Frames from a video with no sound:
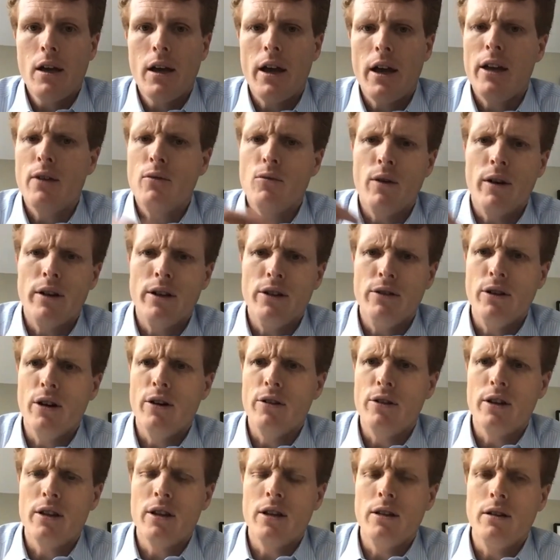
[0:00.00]
And when you know
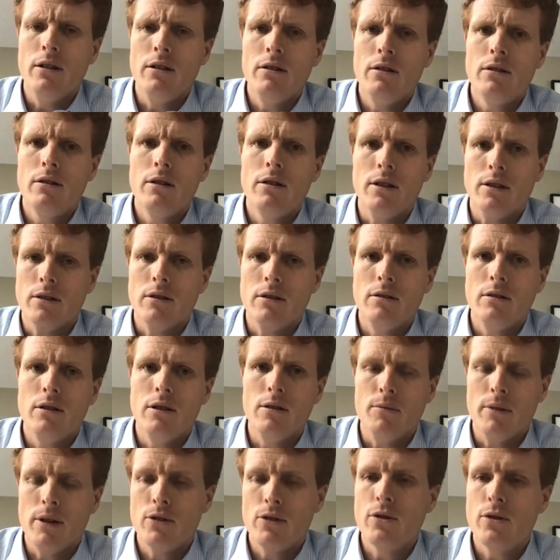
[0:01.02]
that this
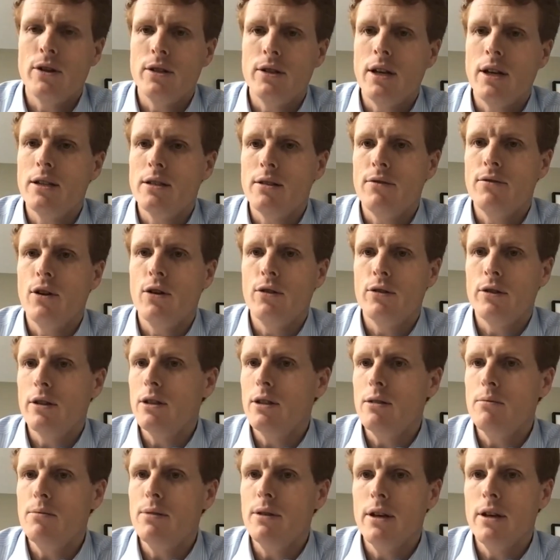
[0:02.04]
administration has invoked the
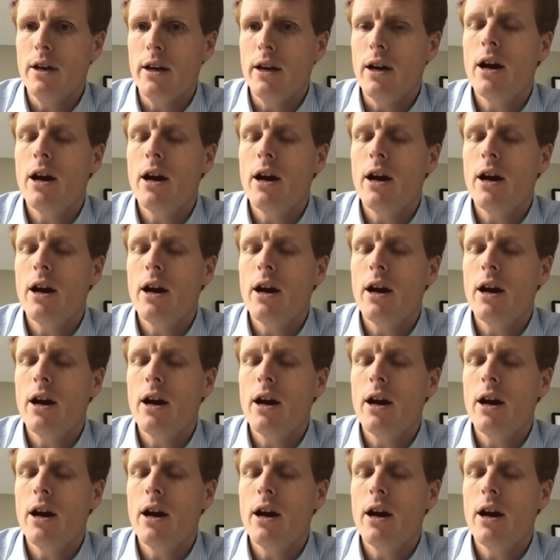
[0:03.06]
DPA